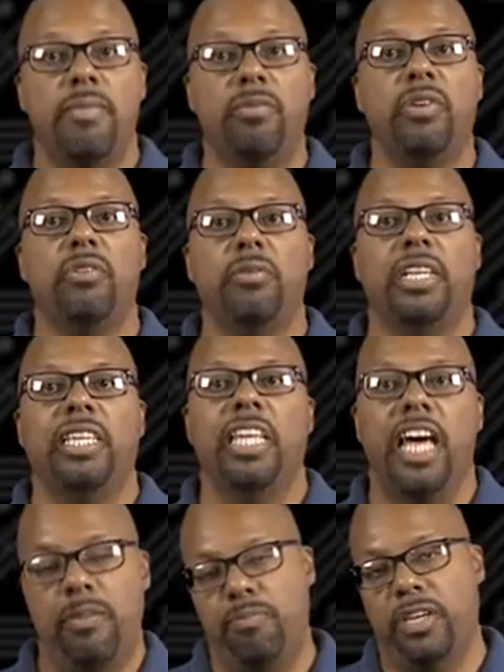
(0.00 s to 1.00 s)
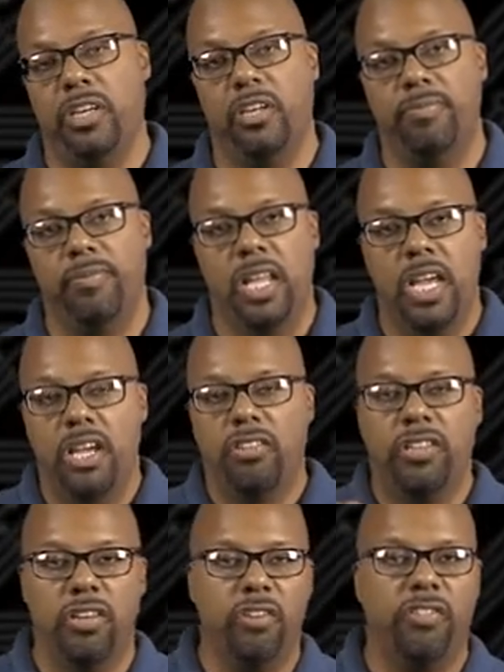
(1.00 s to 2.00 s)
Memories will be a lot bigger.
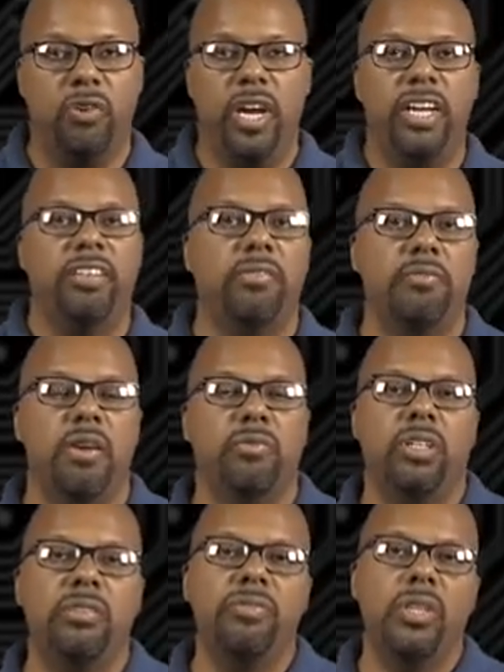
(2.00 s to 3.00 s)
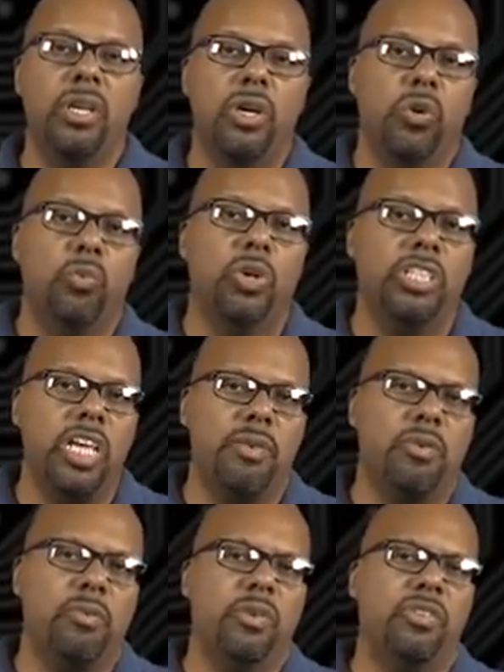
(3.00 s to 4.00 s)
So there are varieties of memory. One
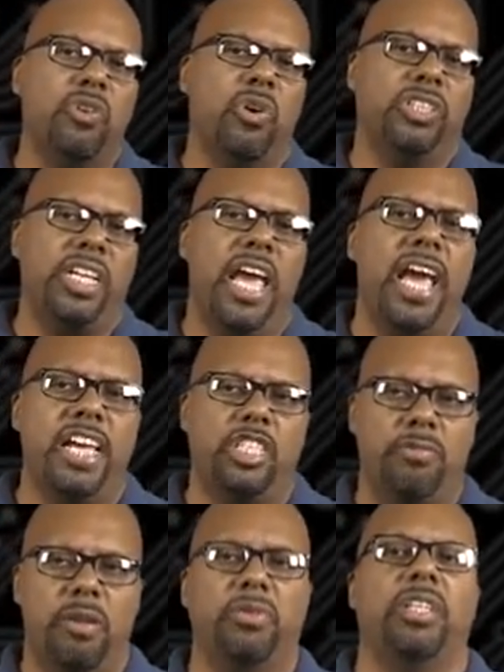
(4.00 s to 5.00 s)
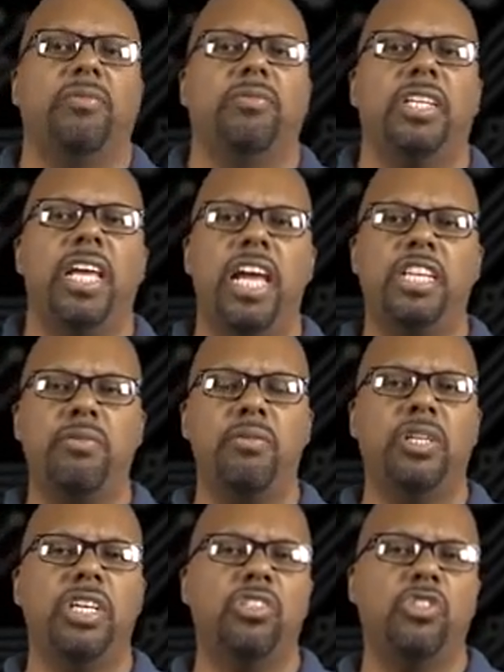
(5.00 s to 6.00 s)
type of memory is called cache memory. Cache memory, it